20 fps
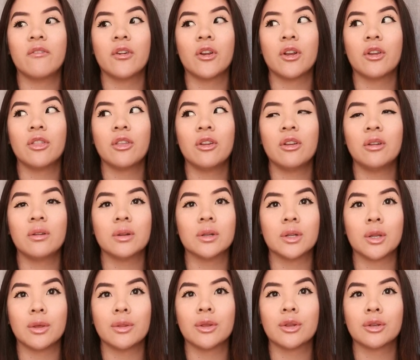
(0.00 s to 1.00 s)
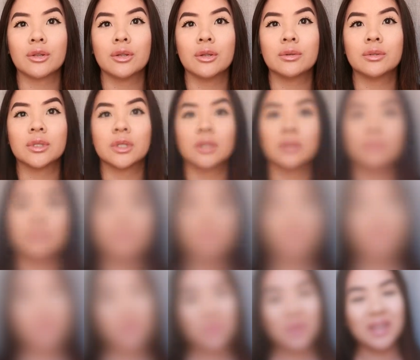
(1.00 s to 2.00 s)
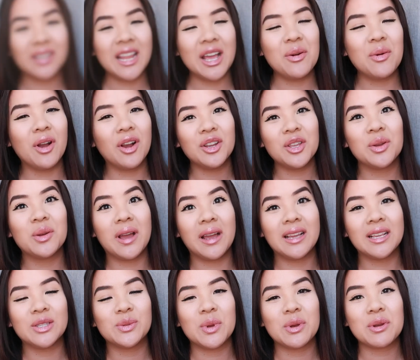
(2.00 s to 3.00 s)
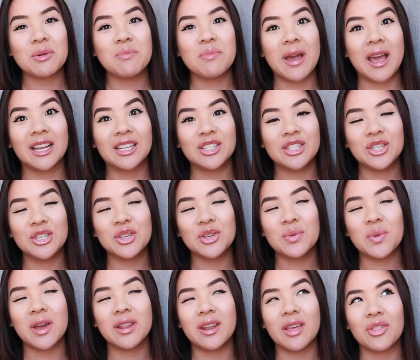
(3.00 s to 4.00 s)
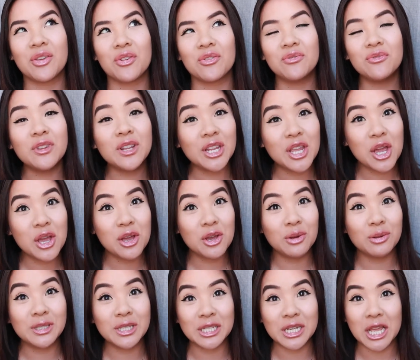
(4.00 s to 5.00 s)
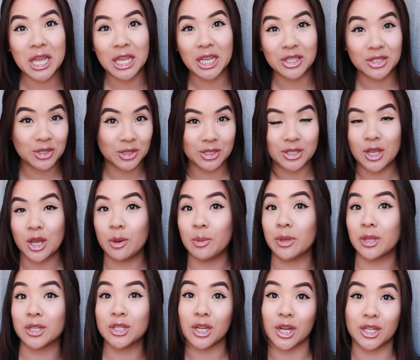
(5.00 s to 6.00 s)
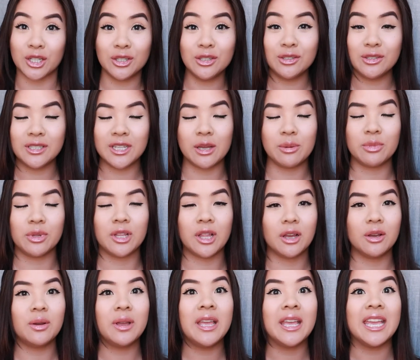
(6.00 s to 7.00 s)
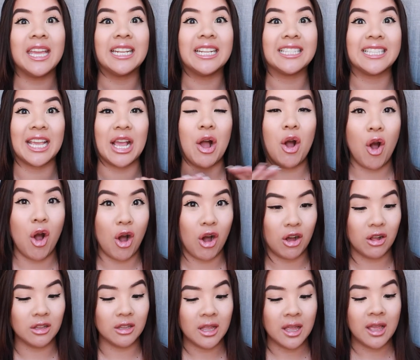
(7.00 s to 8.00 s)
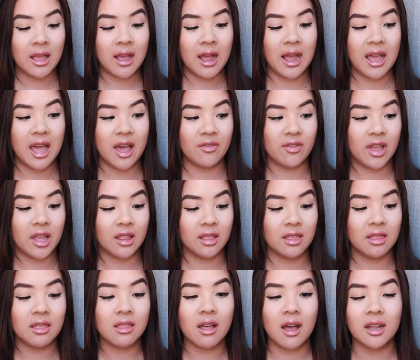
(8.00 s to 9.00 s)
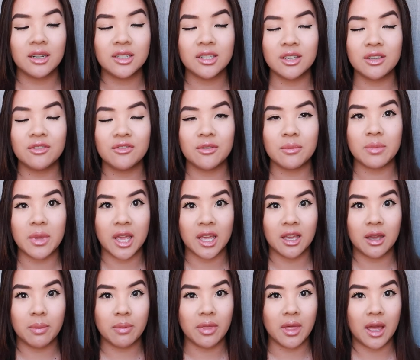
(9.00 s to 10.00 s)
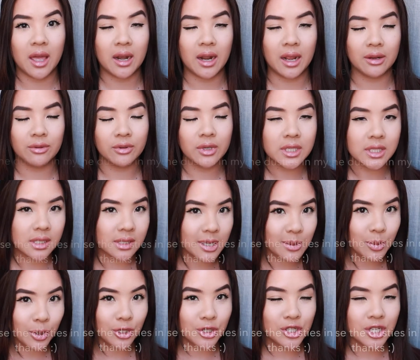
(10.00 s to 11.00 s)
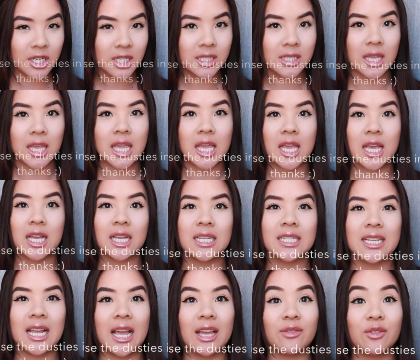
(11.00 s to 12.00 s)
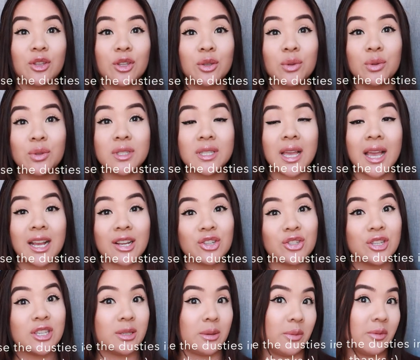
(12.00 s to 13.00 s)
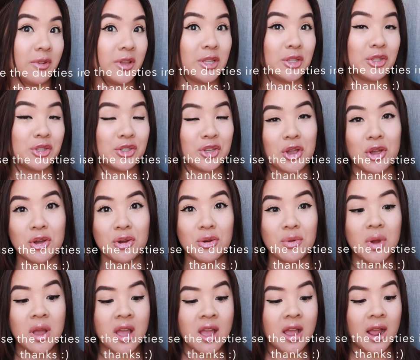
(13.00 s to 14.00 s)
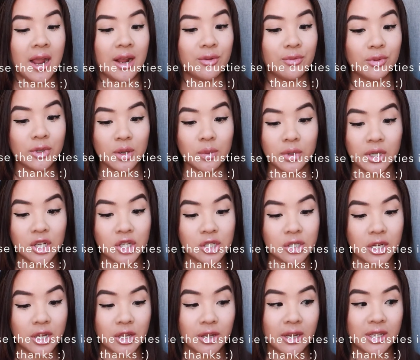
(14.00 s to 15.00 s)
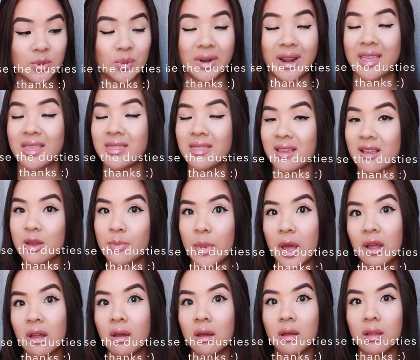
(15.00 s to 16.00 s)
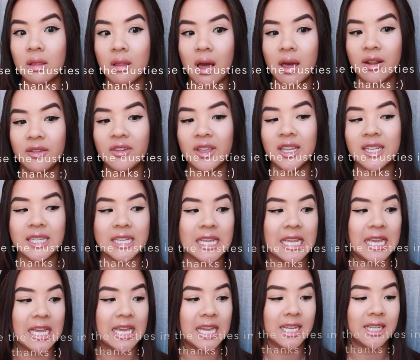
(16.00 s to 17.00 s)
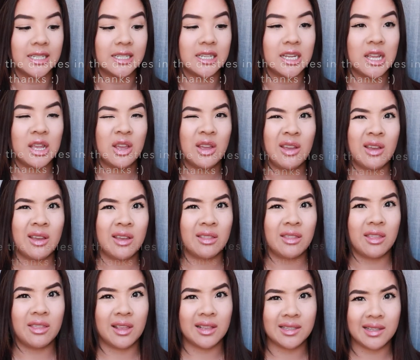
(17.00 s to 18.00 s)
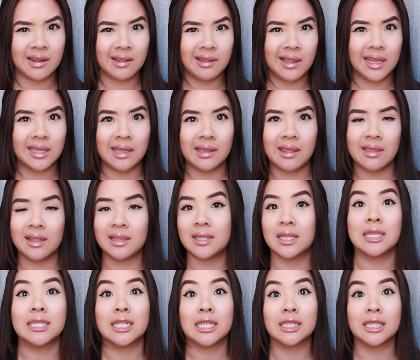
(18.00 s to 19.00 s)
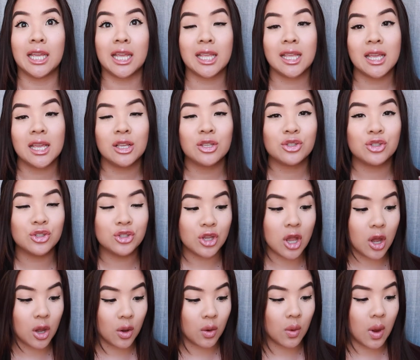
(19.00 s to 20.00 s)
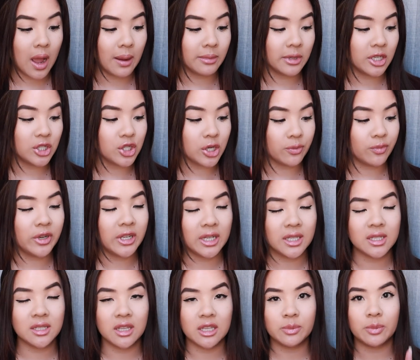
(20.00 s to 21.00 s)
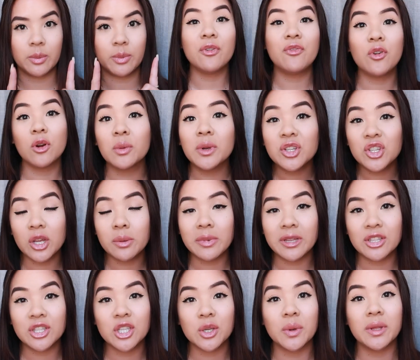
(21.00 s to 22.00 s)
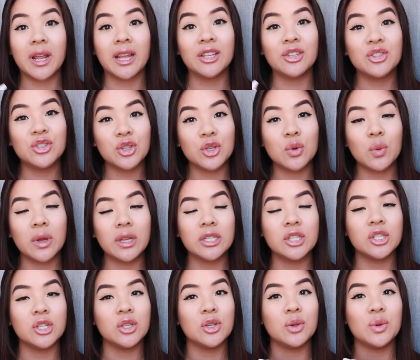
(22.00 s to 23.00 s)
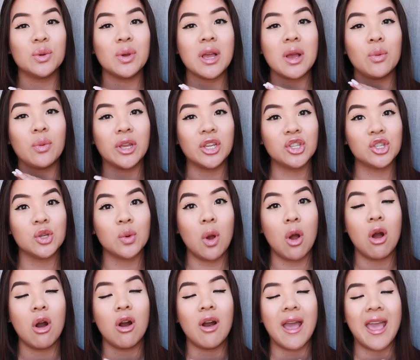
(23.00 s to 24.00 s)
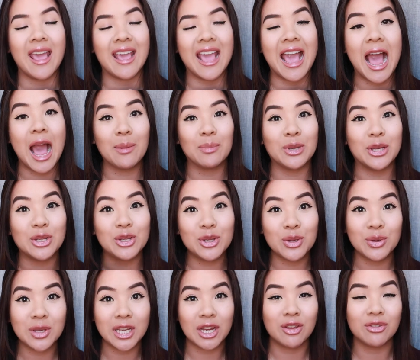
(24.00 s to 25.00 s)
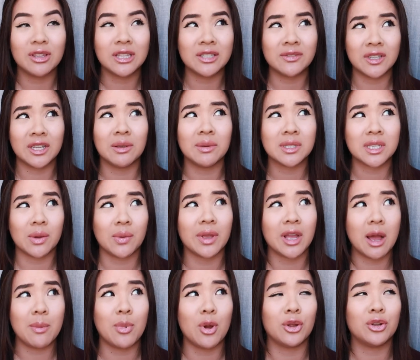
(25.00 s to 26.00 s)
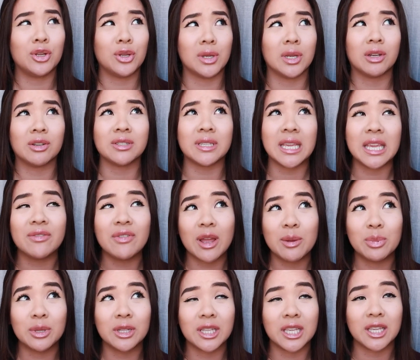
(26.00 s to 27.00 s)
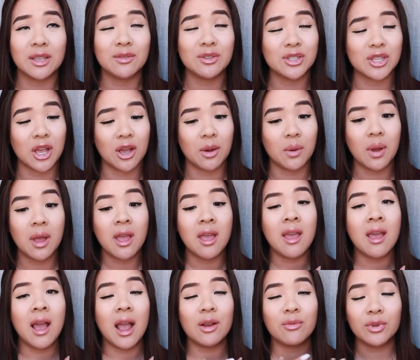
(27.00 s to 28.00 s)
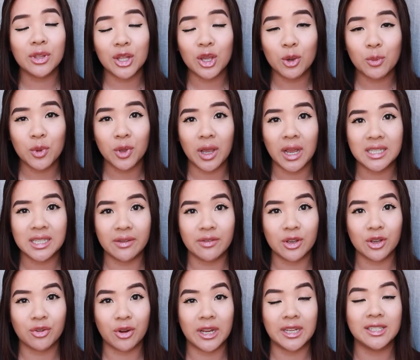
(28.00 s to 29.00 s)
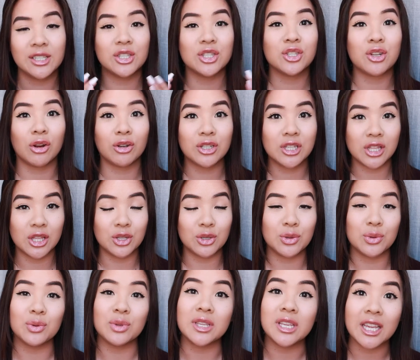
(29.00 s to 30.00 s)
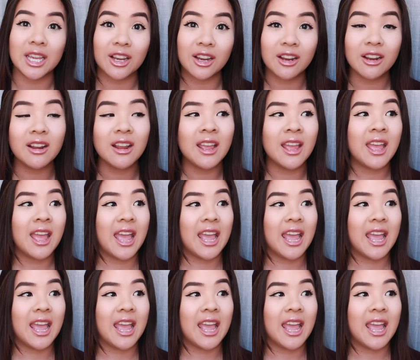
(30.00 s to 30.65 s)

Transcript: Farther? No, they're closer. Hey everyone, how are you guys? Welcome back to another video. Today, as you can tell by the title down below, it is a haul. I have a lot of makeup that I recently purchased and I've used actually some of it. So I really want to tell you guys what I think about a lot of it and the things that I liked and the things that I didn't like. So I'm gonna jump right into this, but before we jump into it, I do want to wish you all a happy new year. This video is going up on New Year's Eve, I believe. So I really hope you guys have a great start to the new year.